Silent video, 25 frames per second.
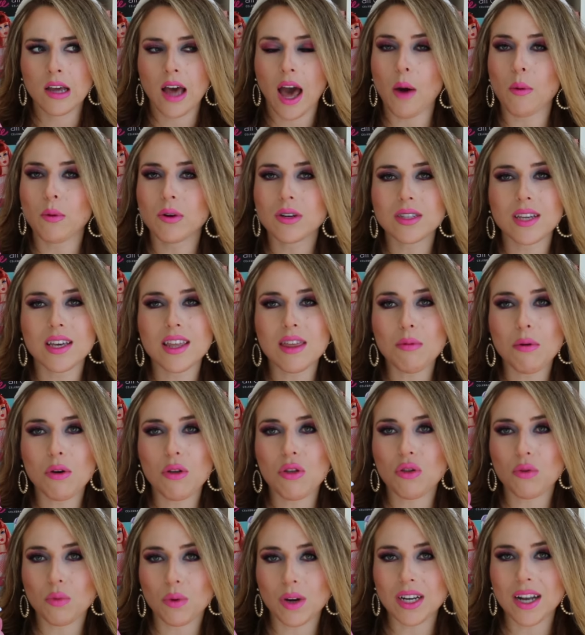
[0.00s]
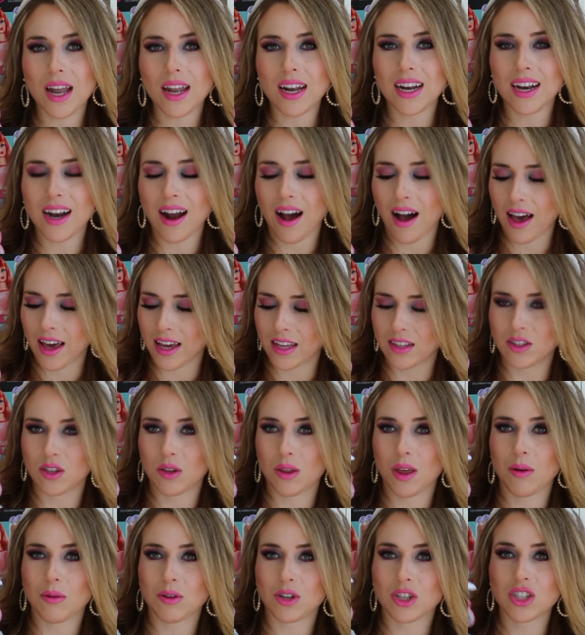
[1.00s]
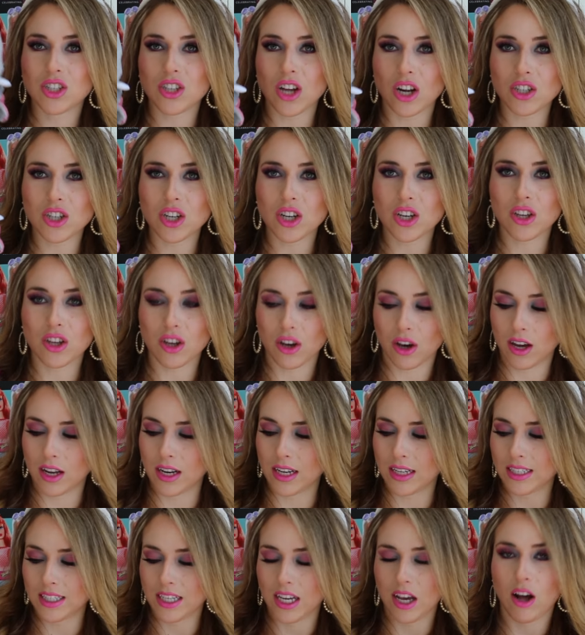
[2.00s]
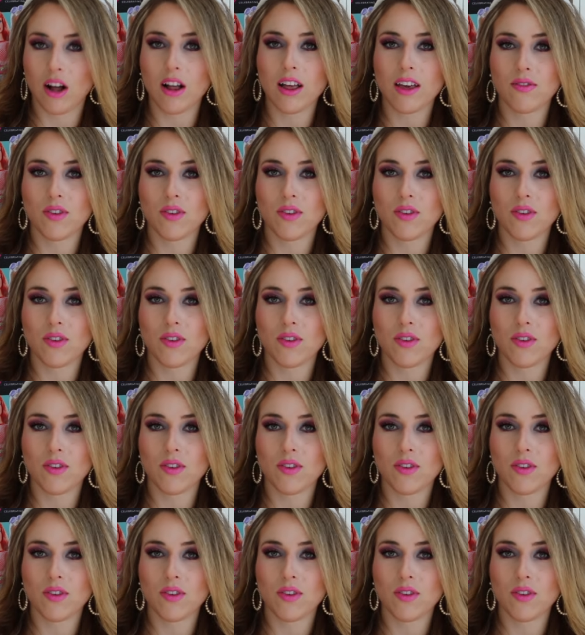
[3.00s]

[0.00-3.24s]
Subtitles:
I want to say they were $3.99, so they were such a good deal.